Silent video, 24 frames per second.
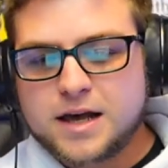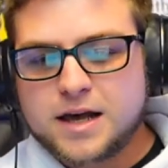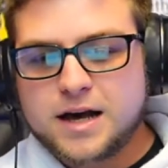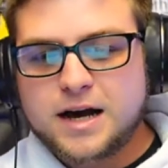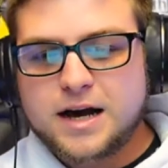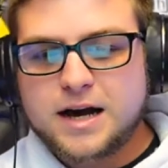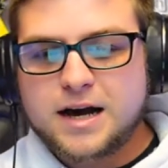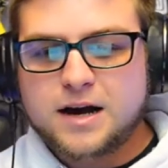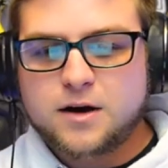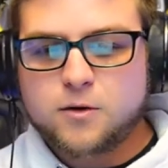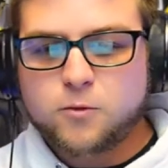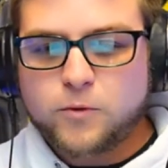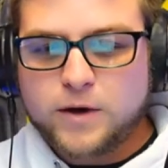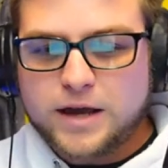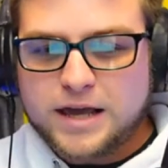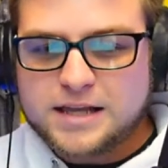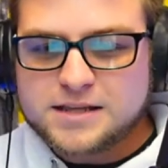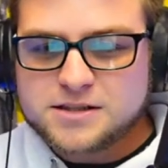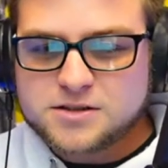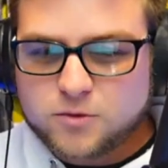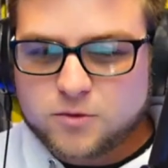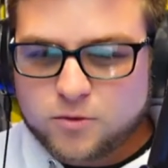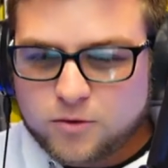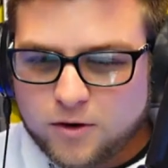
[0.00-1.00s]
Uh,
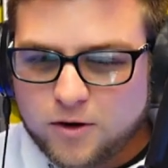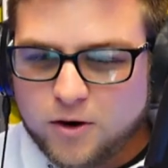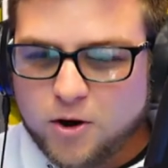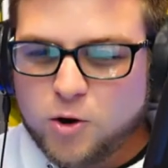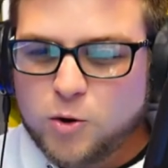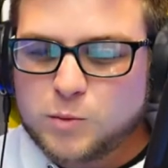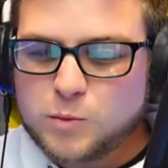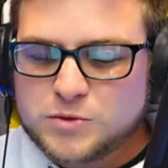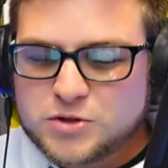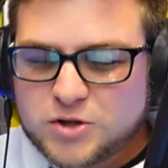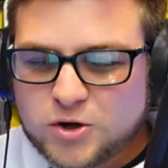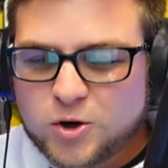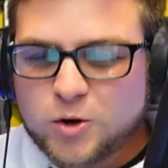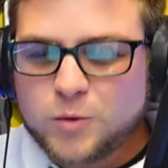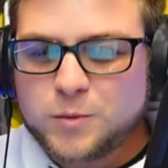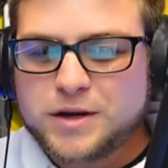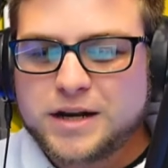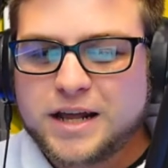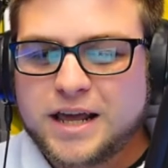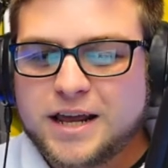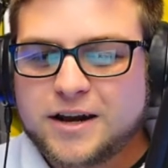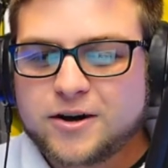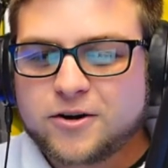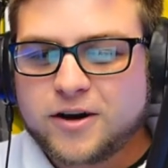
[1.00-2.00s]
Wayne's Chrome
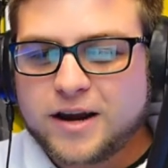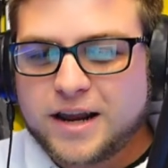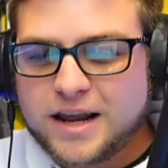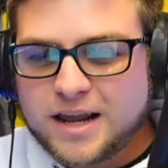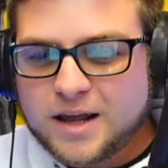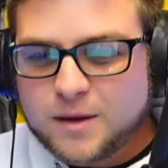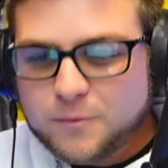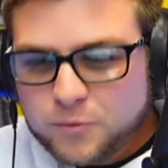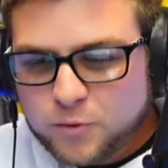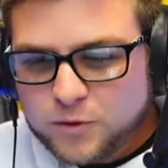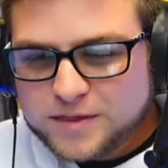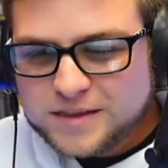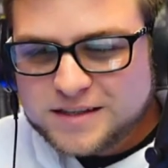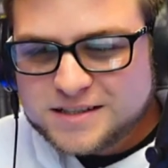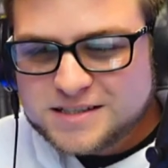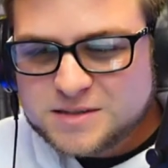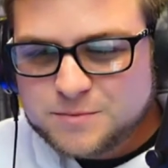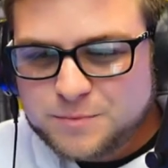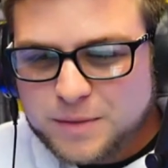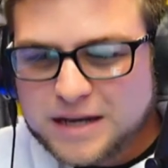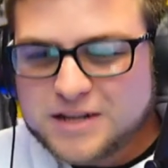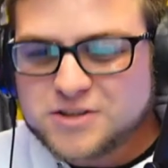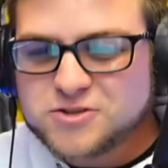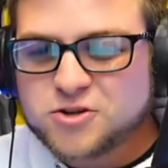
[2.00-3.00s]
Terminator amp with the
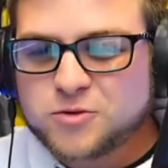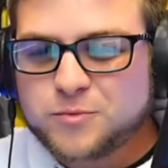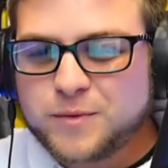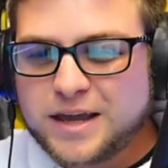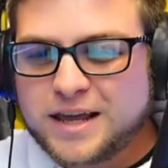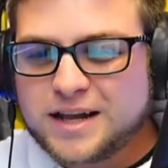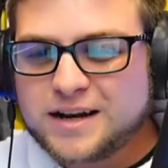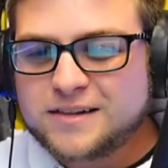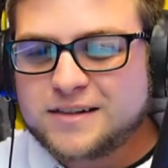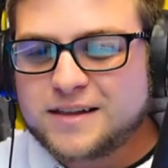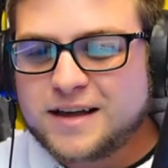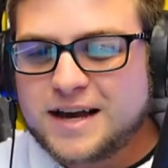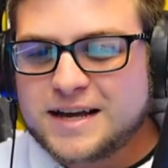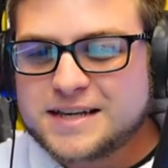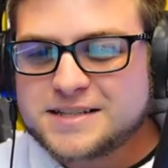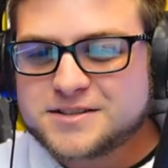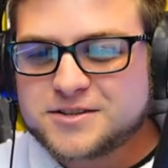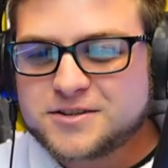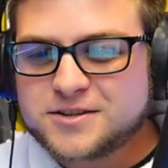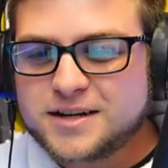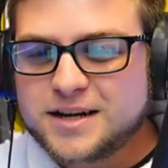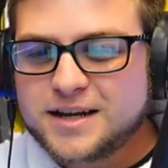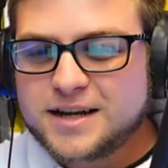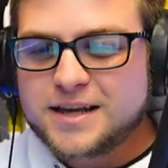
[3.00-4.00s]
Spectrum
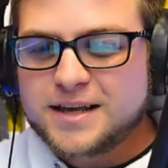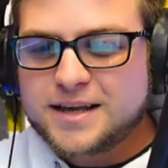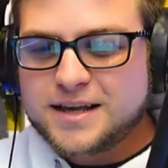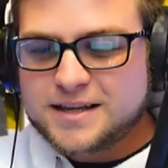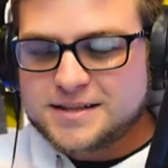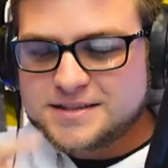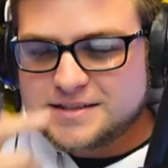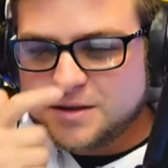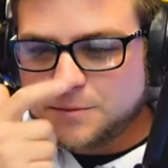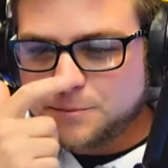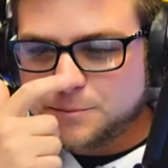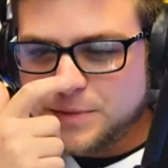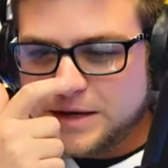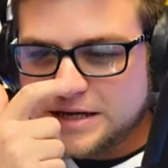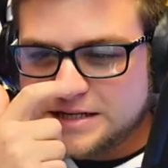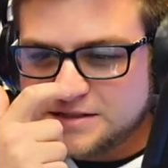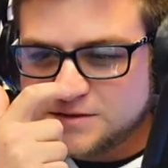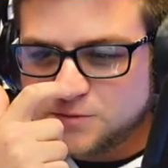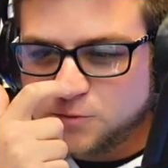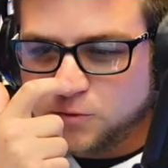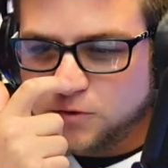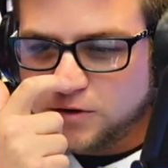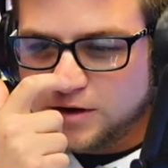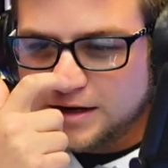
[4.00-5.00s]
Analyzer is the
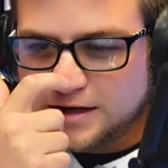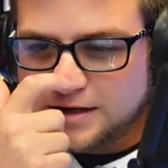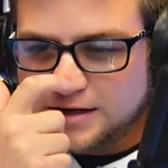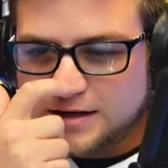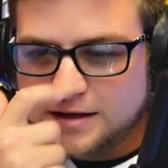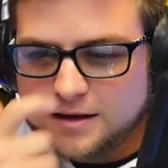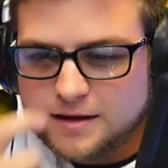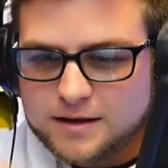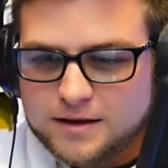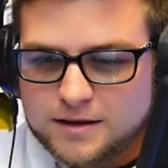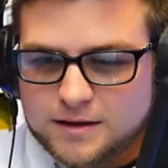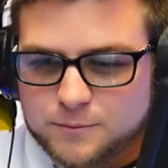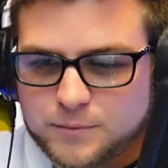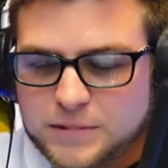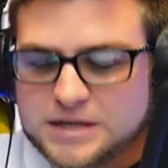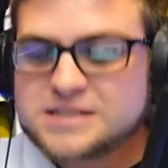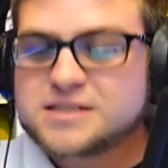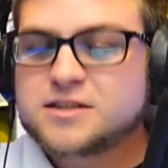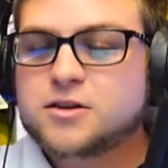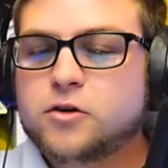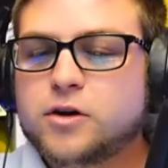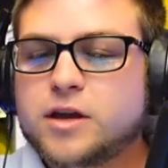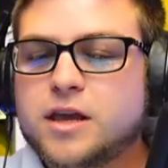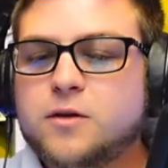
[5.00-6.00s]
best one,
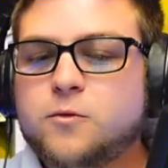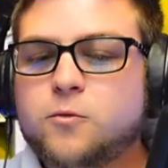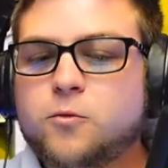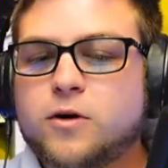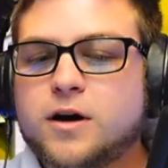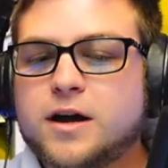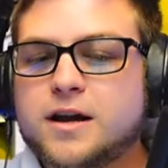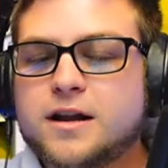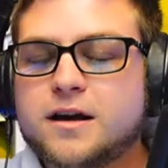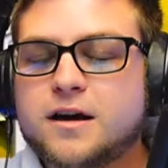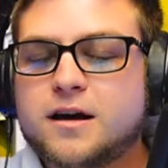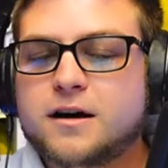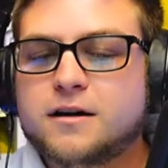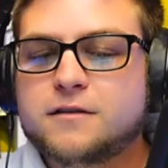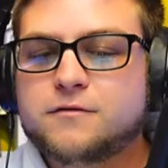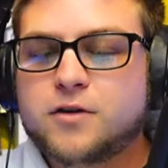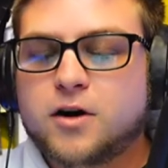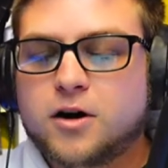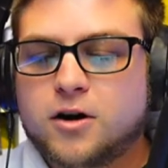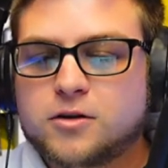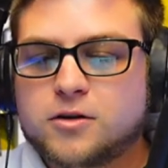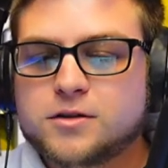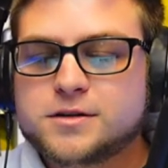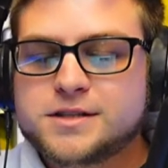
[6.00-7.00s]
best looking one of
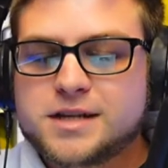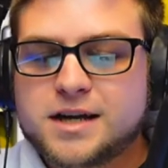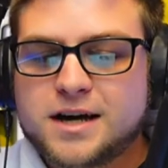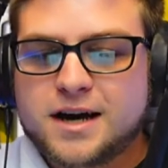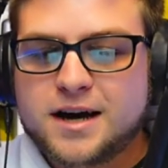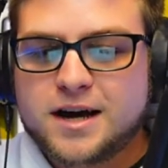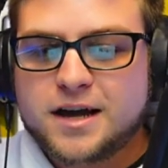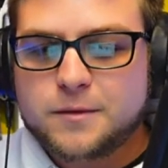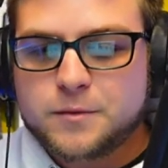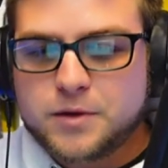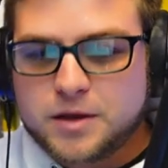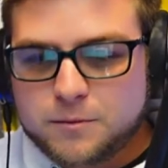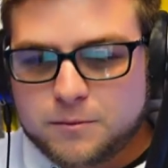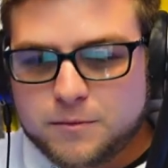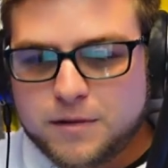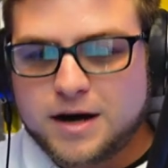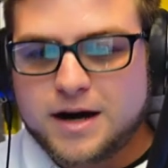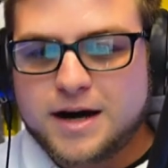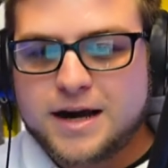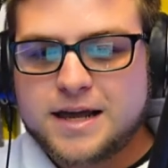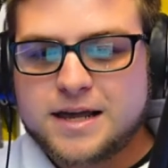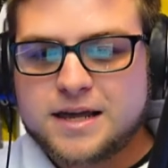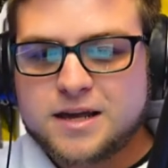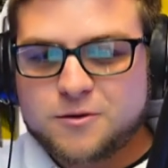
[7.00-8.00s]
all time, in
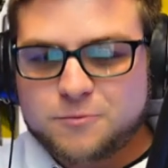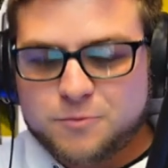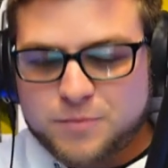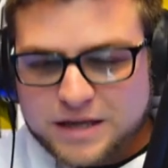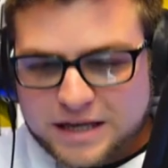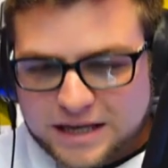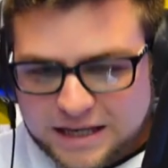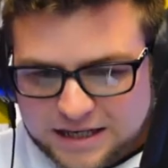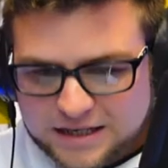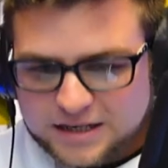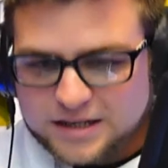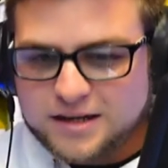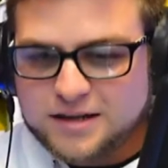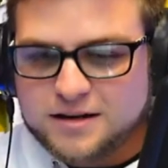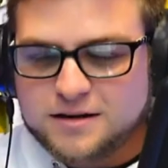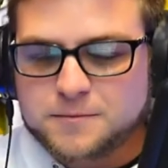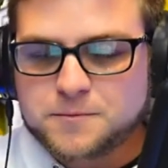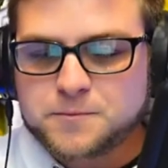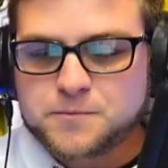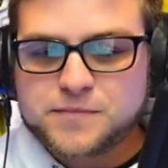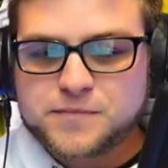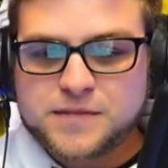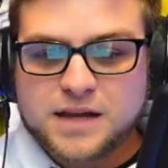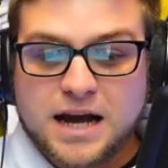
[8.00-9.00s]
my opinion.